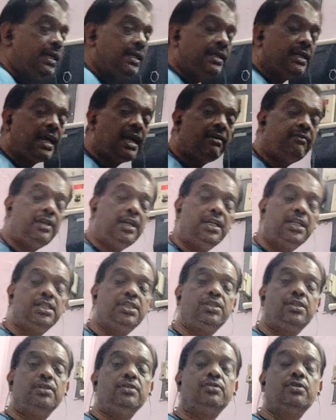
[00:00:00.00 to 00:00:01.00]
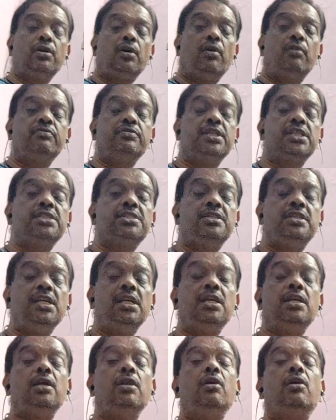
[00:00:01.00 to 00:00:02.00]
travel a distance of
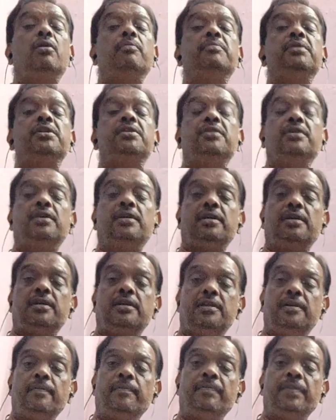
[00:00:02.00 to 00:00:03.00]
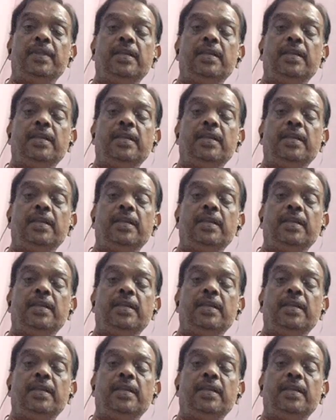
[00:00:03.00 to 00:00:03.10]
60 kilometer.